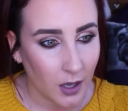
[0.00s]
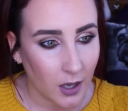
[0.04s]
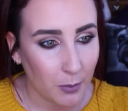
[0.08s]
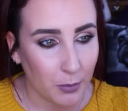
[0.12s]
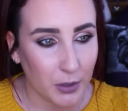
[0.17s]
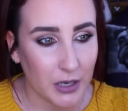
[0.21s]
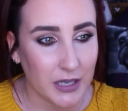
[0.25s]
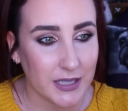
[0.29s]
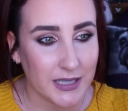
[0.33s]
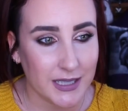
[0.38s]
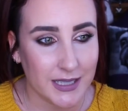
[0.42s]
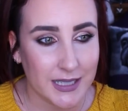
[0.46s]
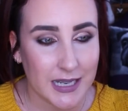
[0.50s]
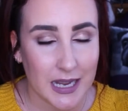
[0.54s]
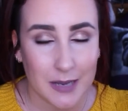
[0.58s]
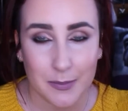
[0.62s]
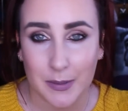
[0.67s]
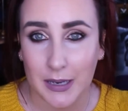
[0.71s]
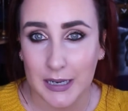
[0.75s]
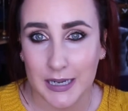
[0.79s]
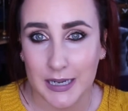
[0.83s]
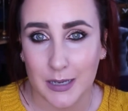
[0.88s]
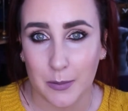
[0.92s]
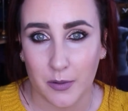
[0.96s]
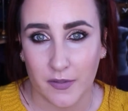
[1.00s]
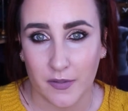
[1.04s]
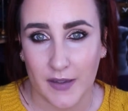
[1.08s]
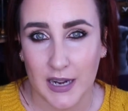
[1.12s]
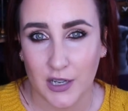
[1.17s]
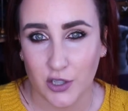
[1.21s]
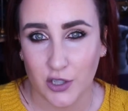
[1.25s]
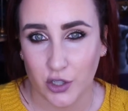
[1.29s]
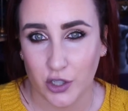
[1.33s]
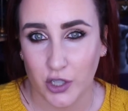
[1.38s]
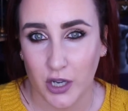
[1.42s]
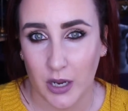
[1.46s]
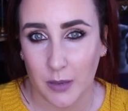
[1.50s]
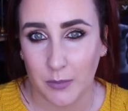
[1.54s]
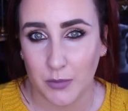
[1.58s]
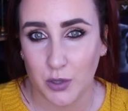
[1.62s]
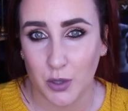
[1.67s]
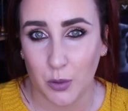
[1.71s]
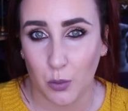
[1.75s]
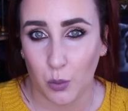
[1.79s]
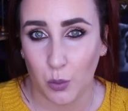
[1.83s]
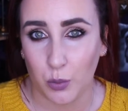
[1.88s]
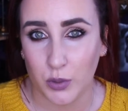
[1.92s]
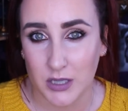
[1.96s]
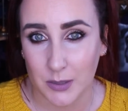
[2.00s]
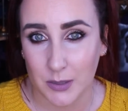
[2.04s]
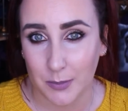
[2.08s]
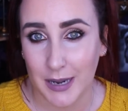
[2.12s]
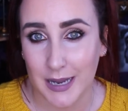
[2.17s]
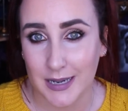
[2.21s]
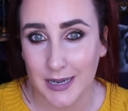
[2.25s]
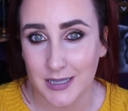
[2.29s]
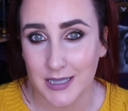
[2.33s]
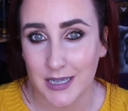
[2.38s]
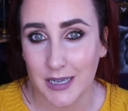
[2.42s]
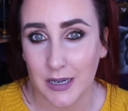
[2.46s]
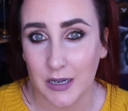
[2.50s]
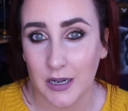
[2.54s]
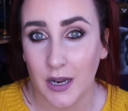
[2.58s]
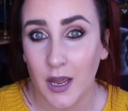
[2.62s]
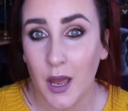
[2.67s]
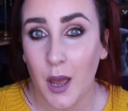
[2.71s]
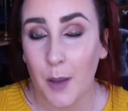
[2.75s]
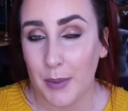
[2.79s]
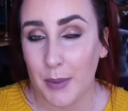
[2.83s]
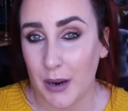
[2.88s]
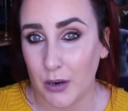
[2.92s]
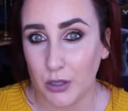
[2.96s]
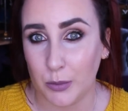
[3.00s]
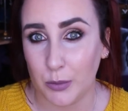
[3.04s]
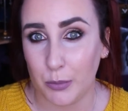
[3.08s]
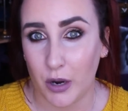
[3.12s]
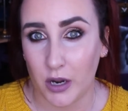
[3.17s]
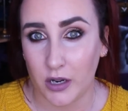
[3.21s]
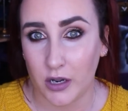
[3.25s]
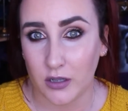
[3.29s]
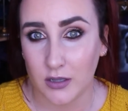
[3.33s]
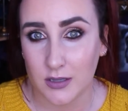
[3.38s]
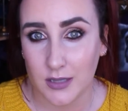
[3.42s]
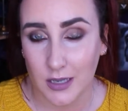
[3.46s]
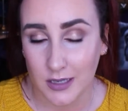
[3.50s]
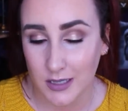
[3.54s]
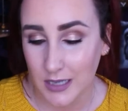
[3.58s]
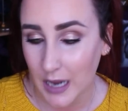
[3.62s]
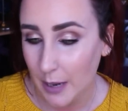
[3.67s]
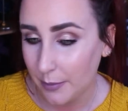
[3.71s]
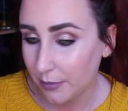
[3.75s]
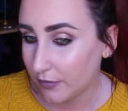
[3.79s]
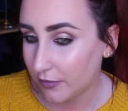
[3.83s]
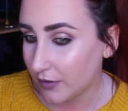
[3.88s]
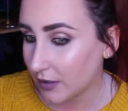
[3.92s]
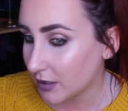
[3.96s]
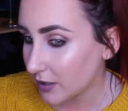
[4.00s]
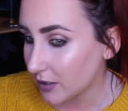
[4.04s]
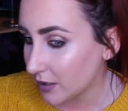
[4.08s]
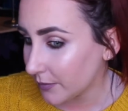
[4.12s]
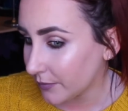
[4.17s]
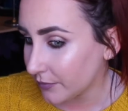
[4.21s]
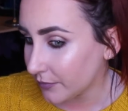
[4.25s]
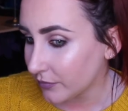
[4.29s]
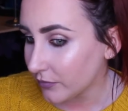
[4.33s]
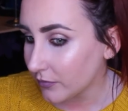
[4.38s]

but it did take me a little bit of extra time to blend in powder products on top of it.